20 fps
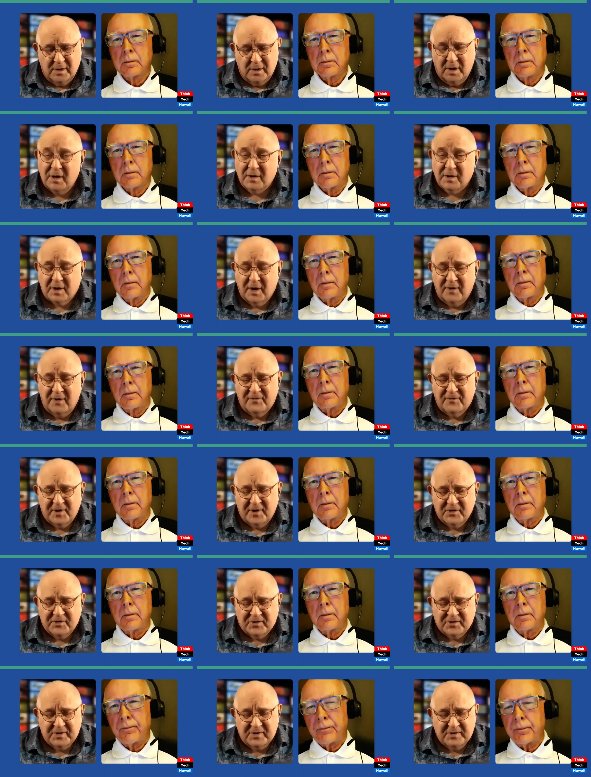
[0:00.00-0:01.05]
Speaker 1: and
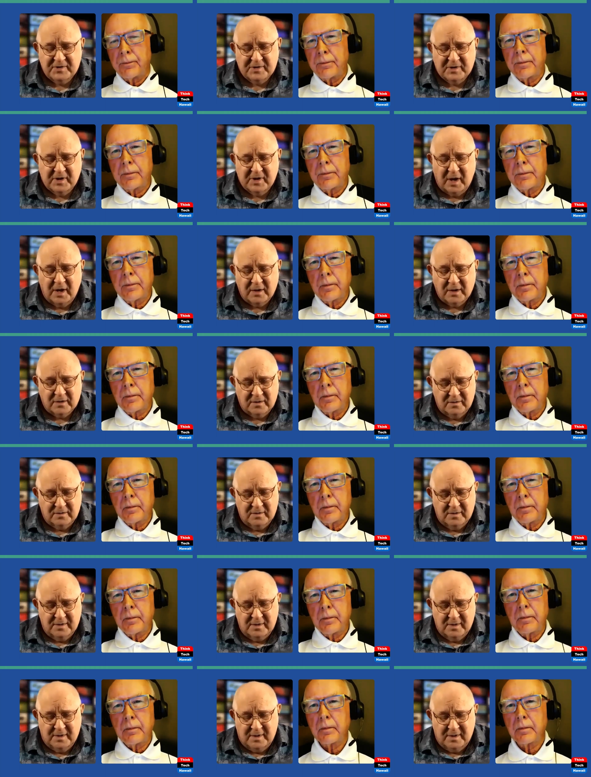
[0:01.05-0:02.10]
confidence in the dollar.
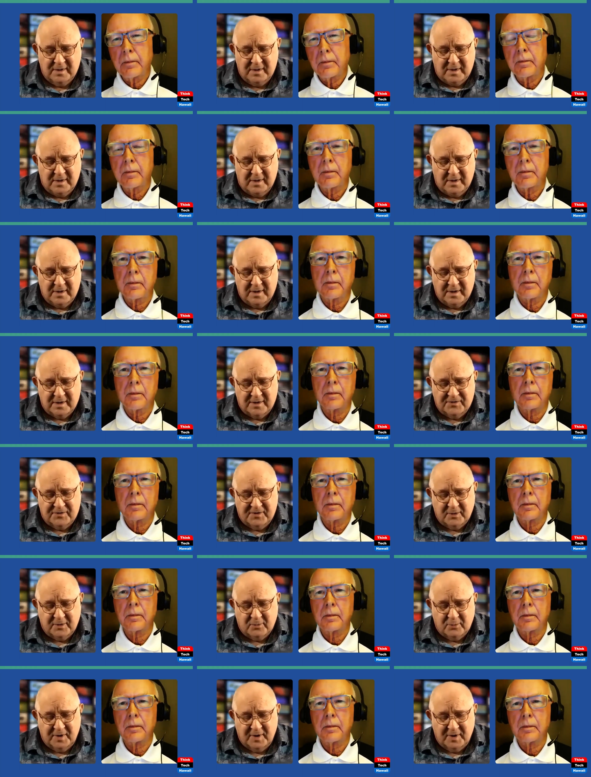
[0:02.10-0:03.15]
And I
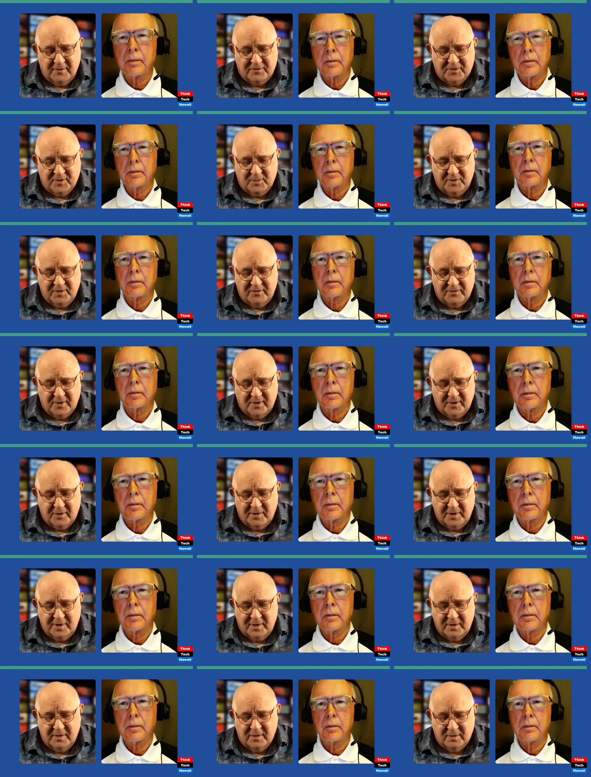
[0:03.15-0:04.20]
think we have to be
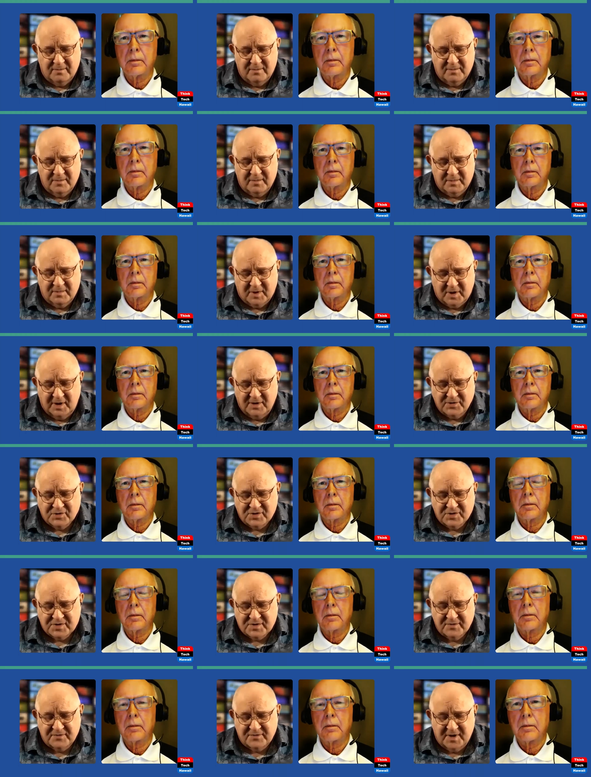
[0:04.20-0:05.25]
very
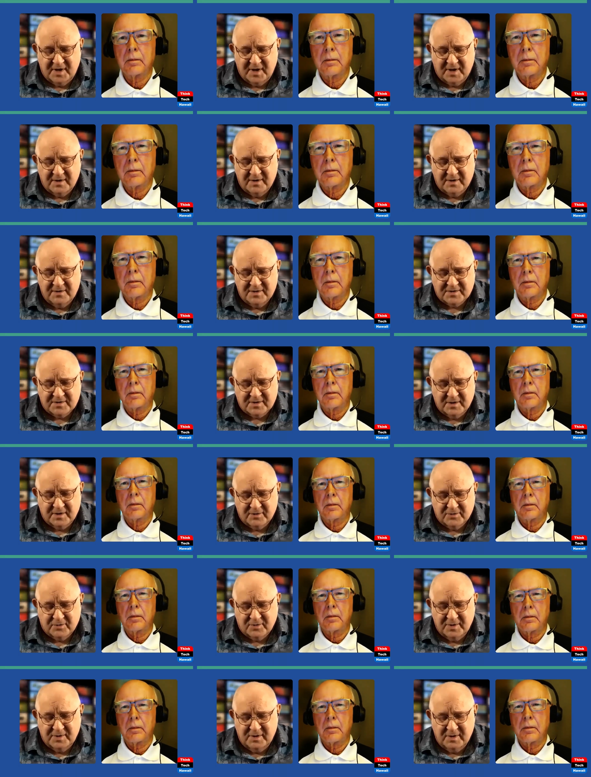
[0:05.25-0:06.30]
conscious of that in this
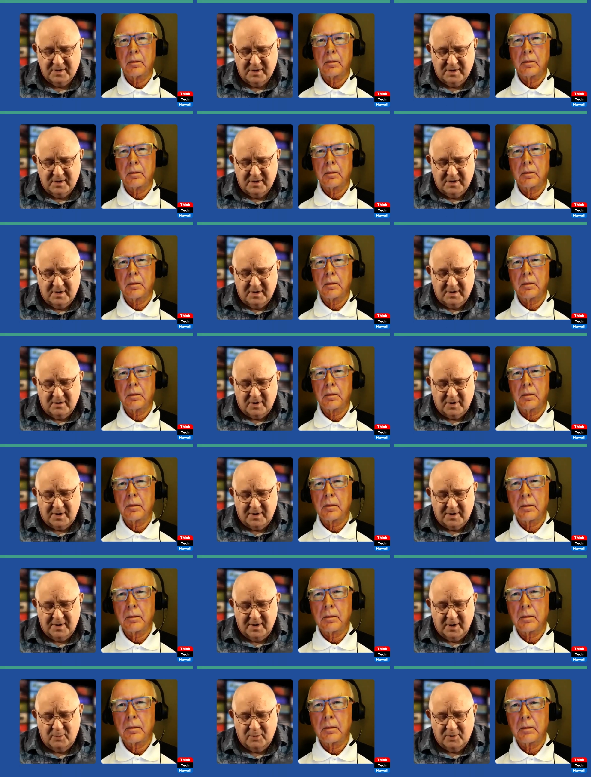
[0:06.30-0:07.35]
country right
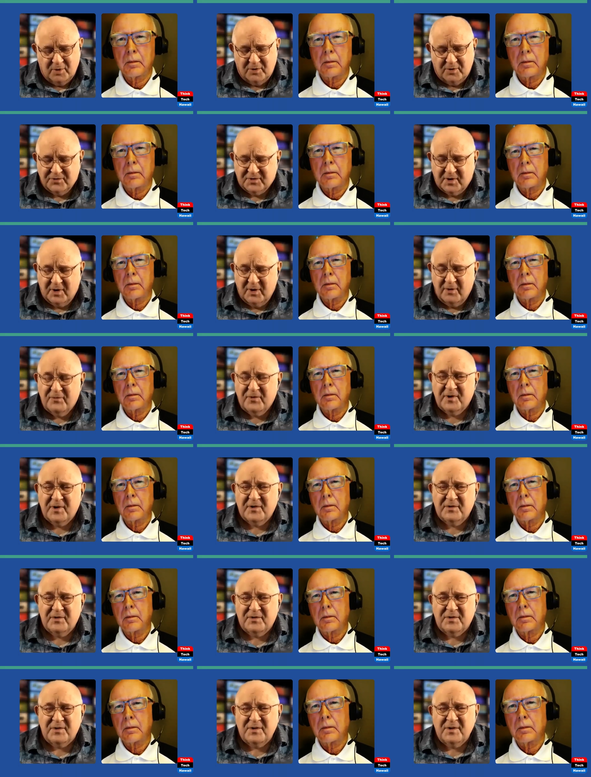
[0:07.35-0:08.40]
now, because
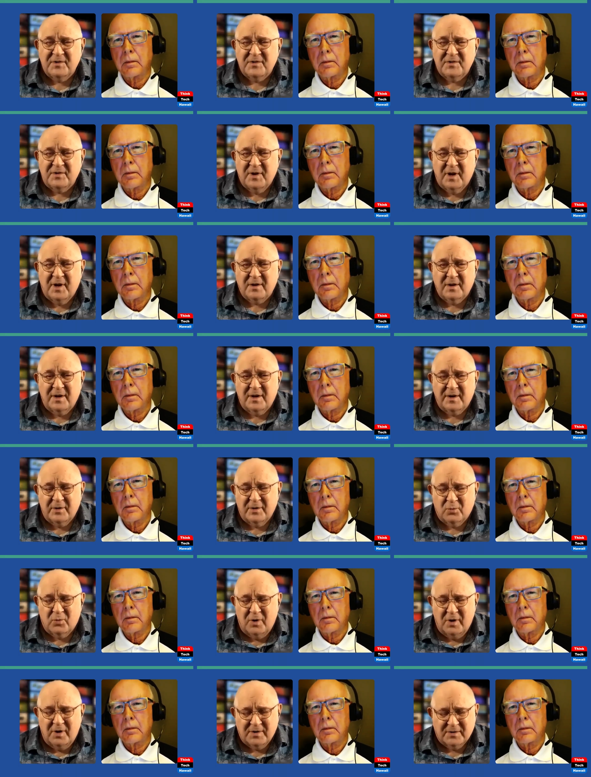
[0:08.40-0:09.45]
confidence is not like
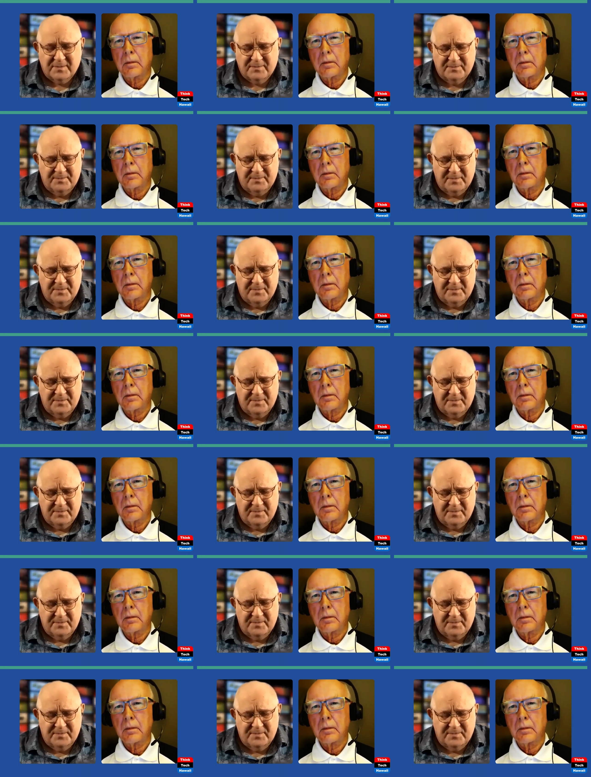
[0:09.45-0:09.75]
it was.